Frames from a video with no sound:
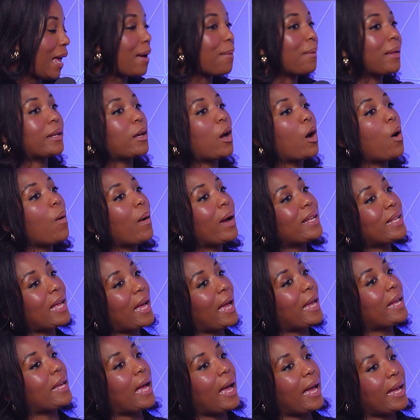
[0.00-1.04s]
I like, oh, I,
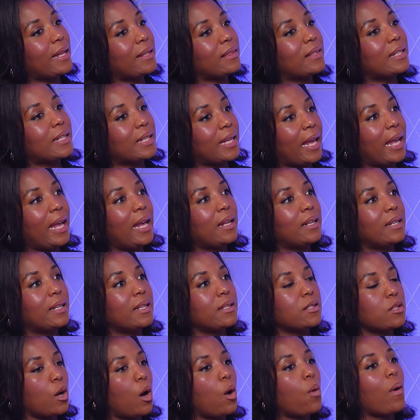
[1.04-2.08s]
I, I, the gain
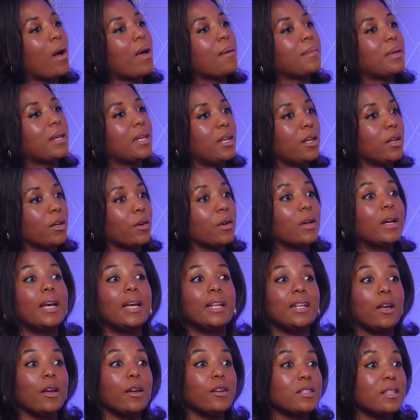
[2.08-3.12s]
is, oh, I'm here.
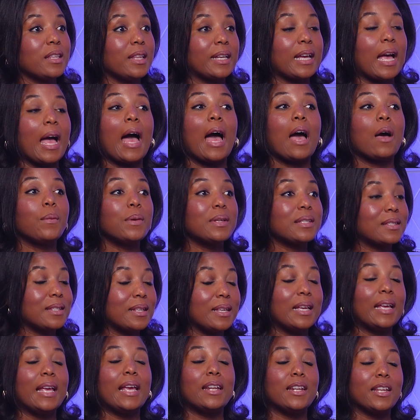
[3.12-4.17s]
Now, here's the thing I was
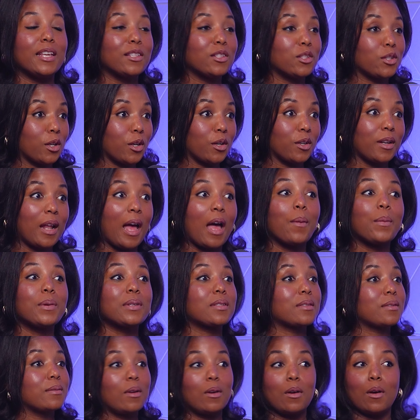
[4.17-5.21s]
an intern, I
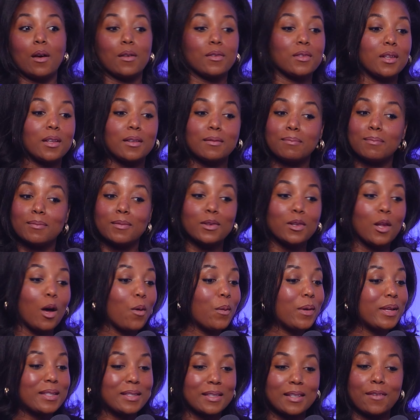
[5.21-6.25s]
was on the
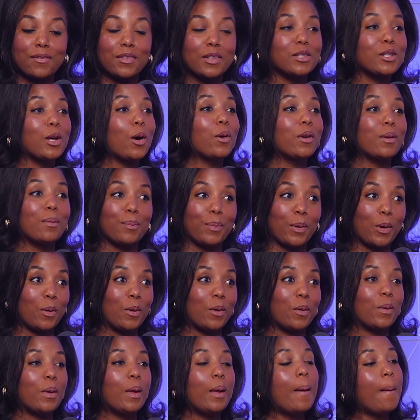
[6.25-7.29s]
lowest of the totem
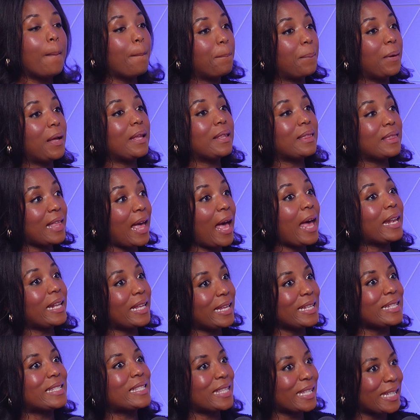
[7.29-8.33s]
pole, but that
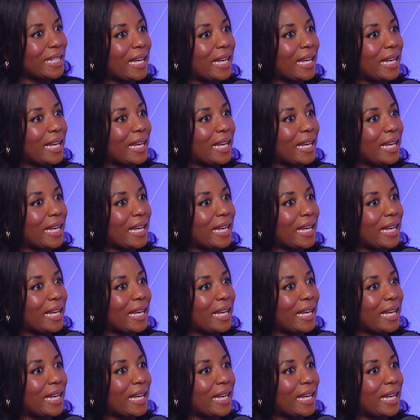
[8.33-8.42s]
is the